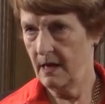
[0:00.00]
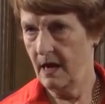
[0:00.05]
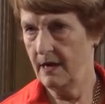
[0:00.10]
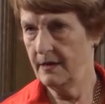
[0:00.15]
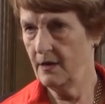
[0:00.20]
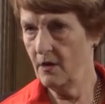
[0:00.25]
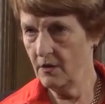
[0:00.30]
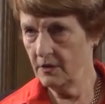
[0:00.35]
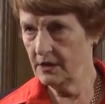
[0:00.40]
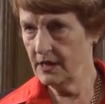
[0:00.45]

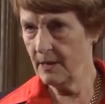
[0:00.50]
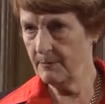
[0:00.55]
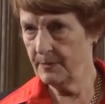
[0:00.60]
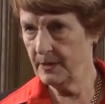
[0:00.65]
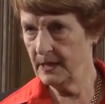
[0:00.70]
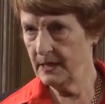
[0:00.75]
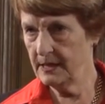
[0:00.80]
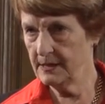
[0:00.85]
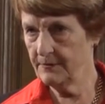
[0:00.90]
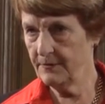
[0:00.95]
I know
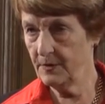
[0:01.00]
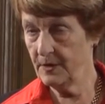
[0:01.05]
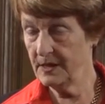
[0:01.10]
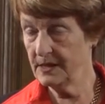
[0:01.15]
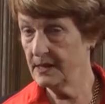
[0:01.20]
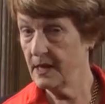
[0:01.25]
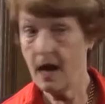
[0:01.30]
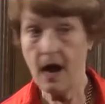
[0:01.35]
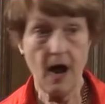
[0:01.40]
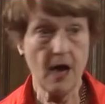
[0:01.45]
Japanese
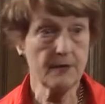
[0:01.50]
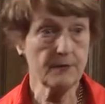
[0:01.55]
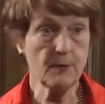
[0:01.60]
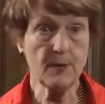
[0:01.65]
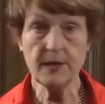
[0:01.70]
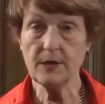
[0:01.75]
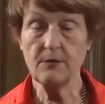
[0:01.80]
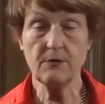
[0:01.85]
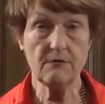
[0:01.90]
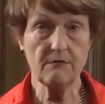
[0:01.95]
food is that.
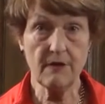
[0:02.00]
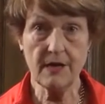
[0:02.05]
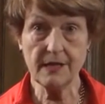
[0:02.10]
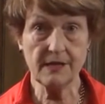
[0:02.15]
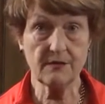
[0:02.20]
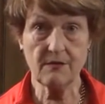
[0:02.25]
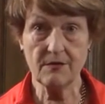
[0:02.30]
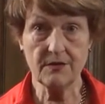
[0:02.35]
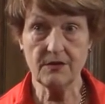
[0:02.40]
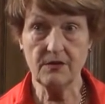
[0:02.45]
I went to a
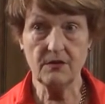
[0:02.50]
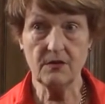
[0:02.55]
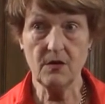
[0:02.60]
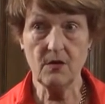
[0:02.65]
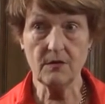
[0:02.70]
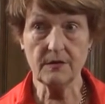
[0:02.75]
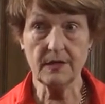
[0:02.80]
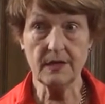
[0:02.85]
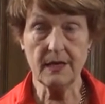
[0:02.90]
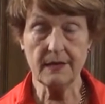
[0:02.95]
restaurant in New
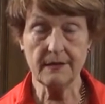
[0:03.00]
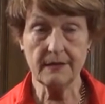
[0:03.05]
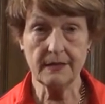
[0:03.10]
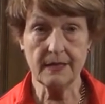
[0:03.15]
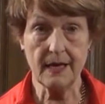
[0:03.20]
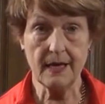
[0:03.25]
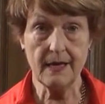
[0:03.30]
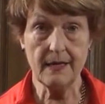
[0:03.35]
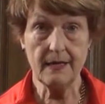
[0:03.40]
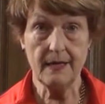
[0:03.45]
York the
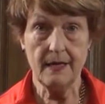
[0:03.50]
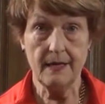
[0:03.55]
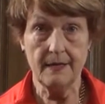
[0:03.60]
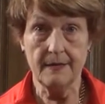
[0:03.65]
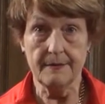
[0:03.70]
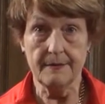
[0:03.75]
other day,